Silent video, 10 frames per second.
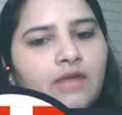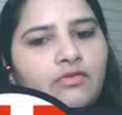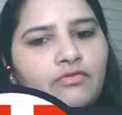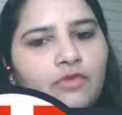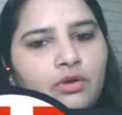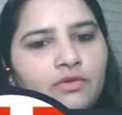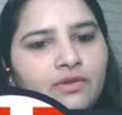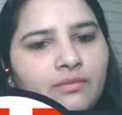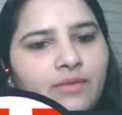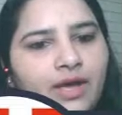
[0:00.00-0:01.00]
Never follow
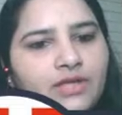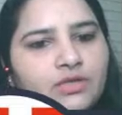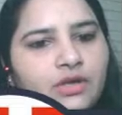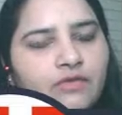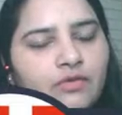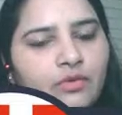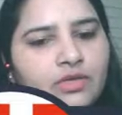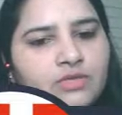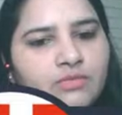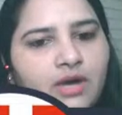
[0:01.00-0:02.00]
them as not
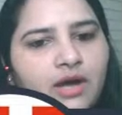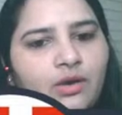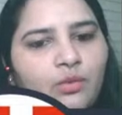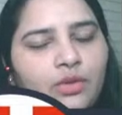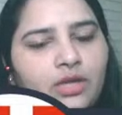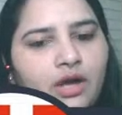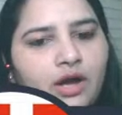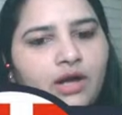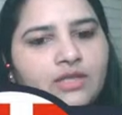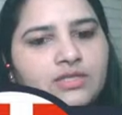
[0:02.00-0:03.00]
everyone is smart with
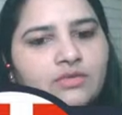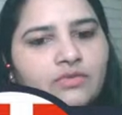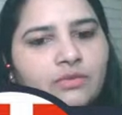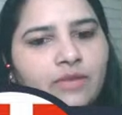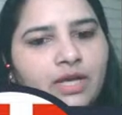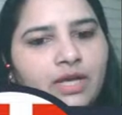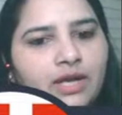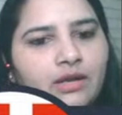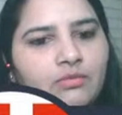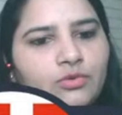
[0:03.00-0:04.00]
cards and we might
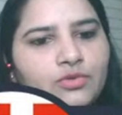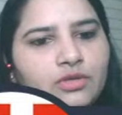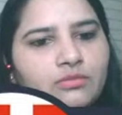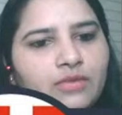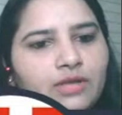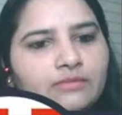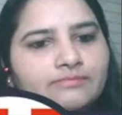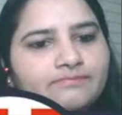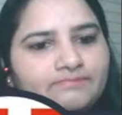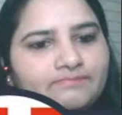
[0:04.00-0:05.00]
end up losing
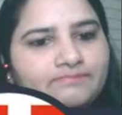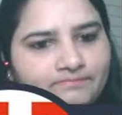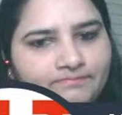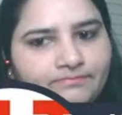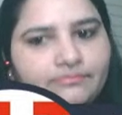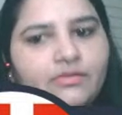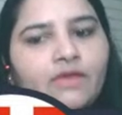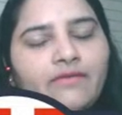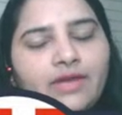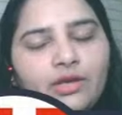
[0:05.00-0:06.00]
money.
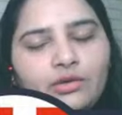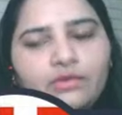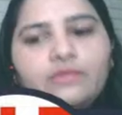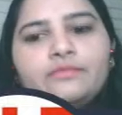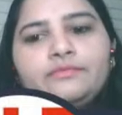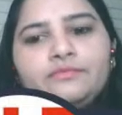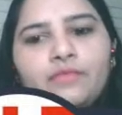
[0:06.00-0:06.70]
Hmm. Very good.